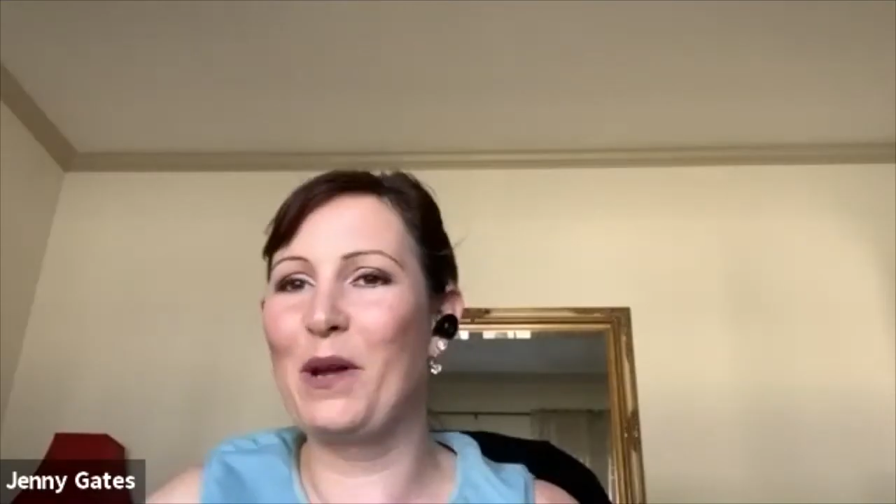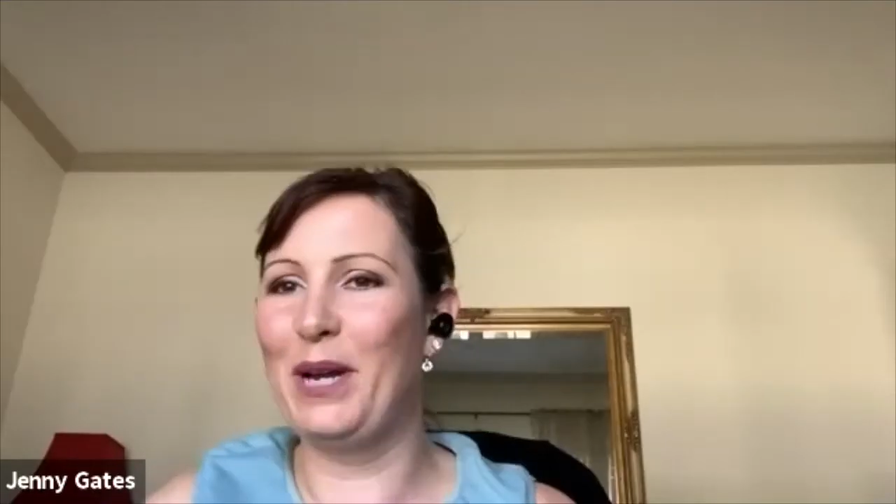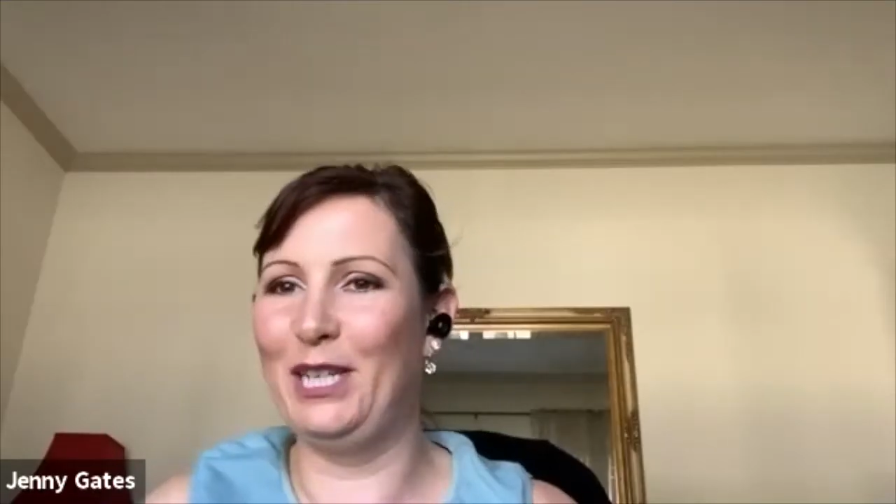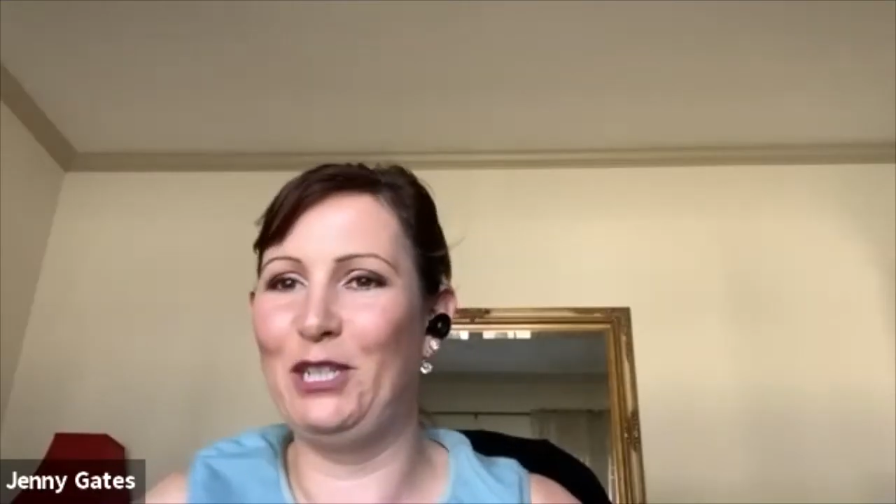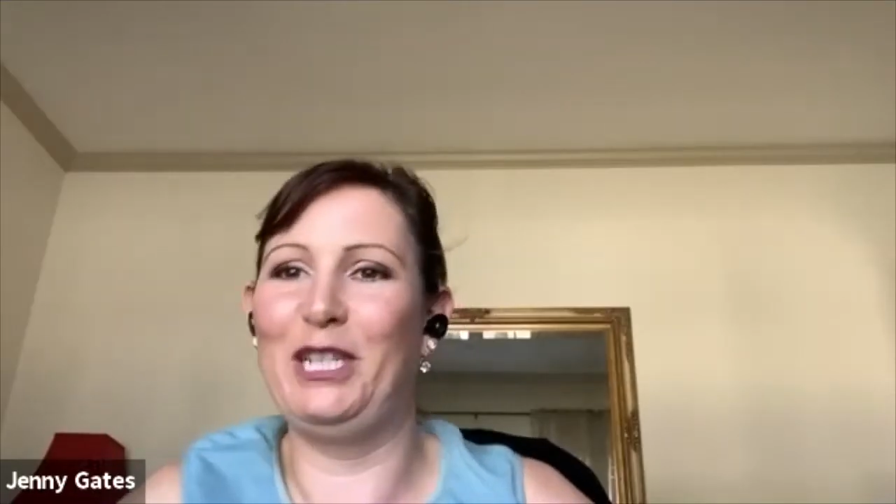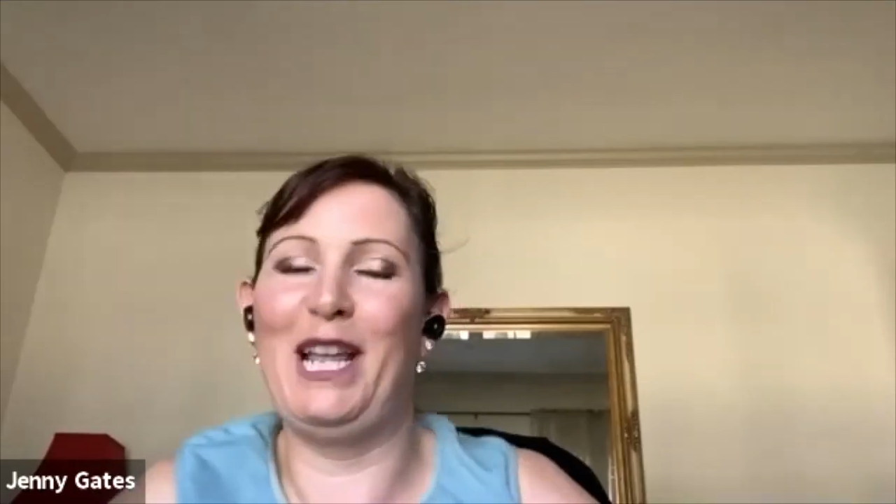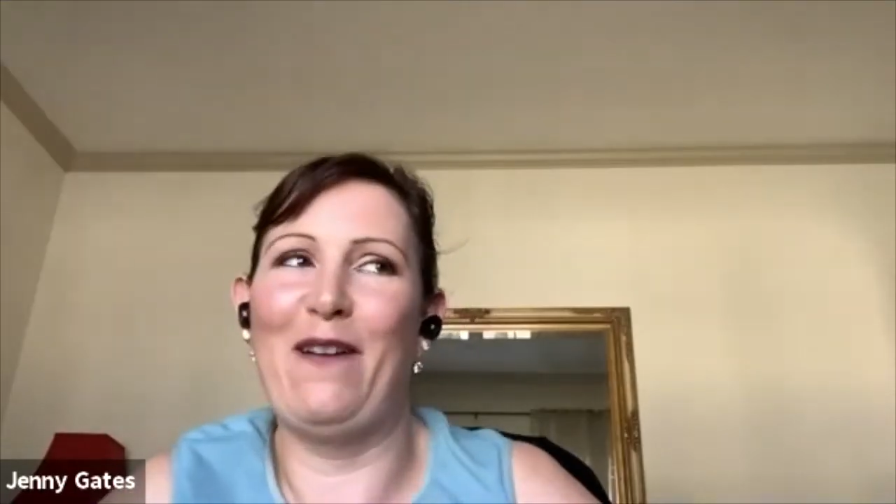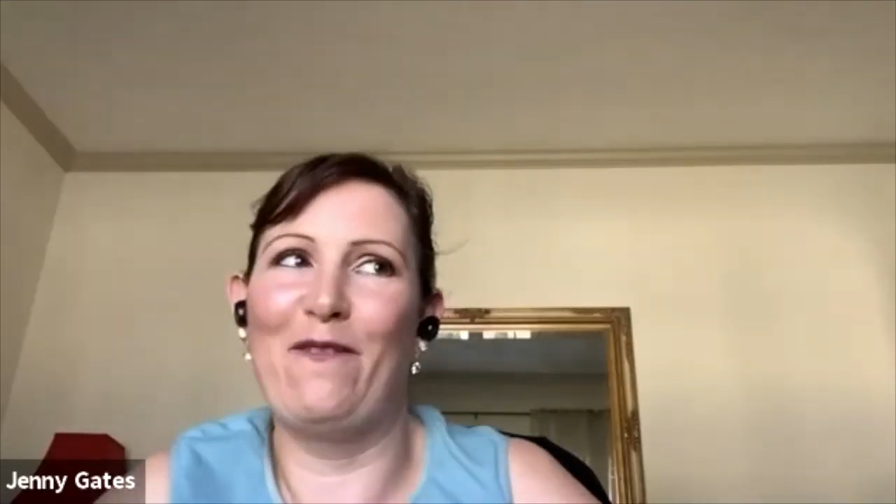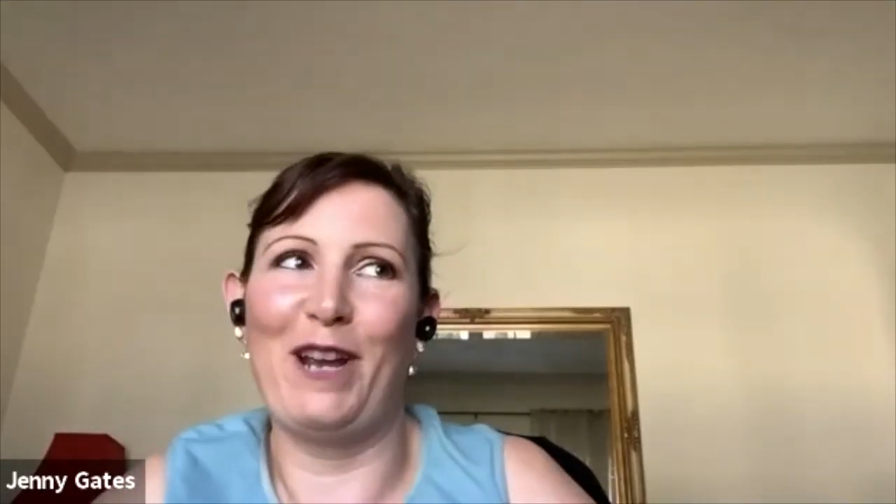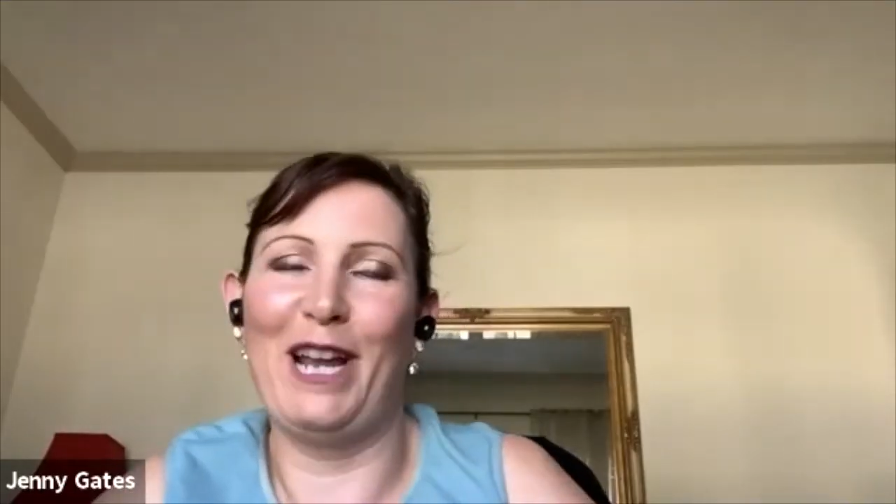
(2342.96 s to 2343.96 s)
question
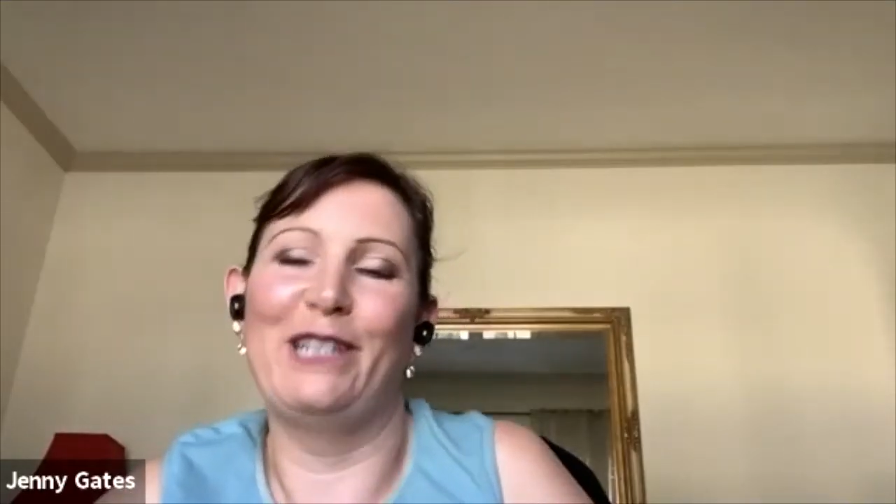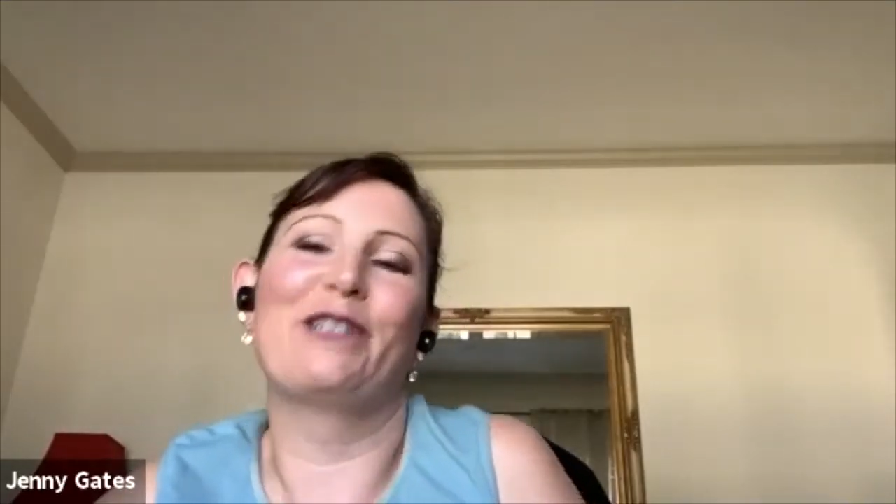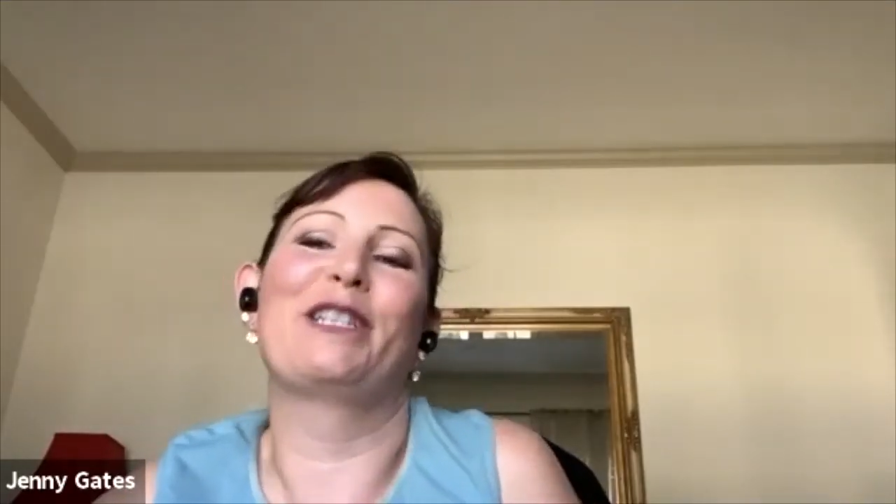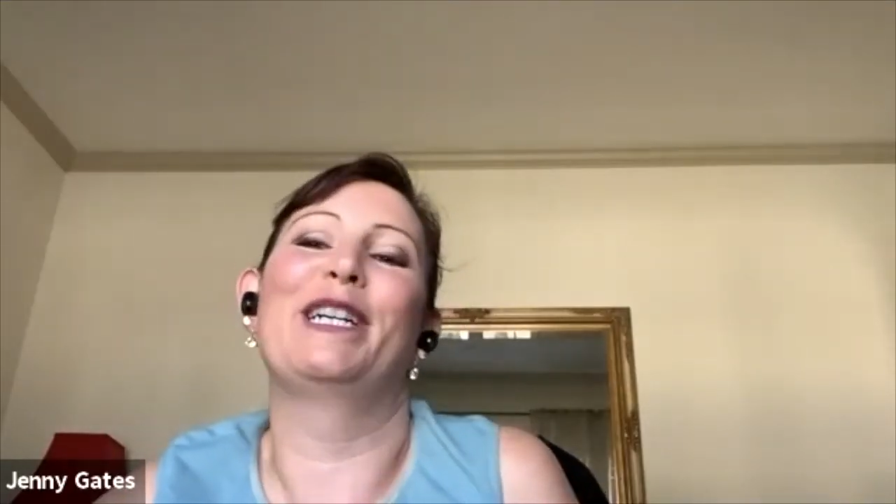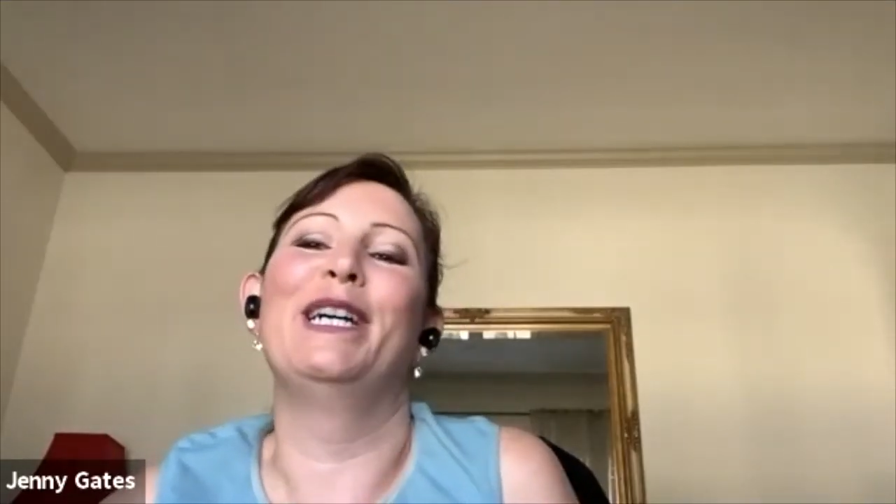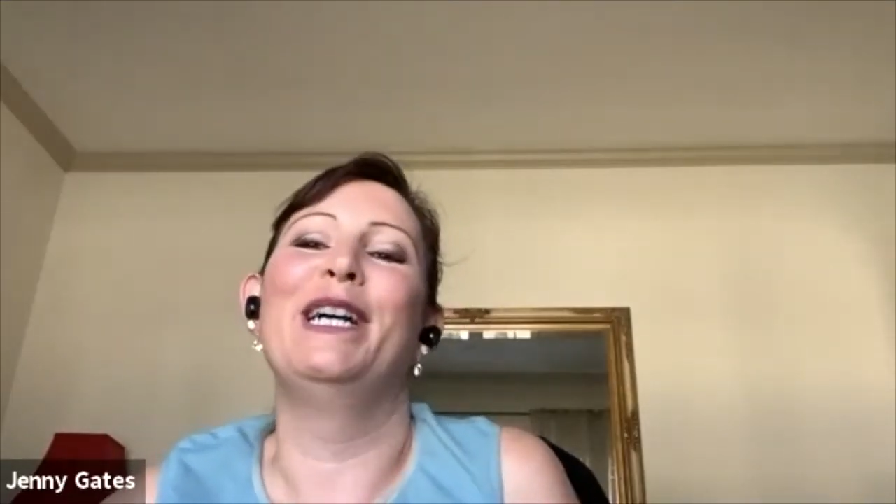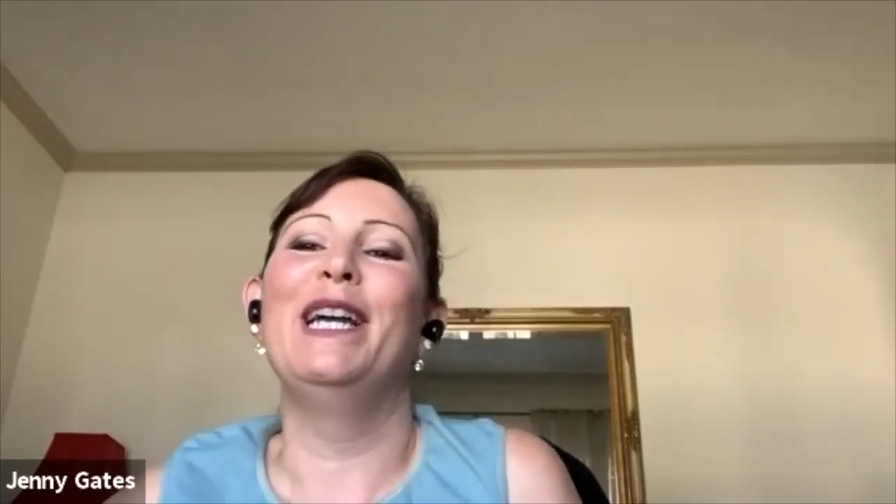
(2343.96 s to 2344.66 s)
ever, Angela.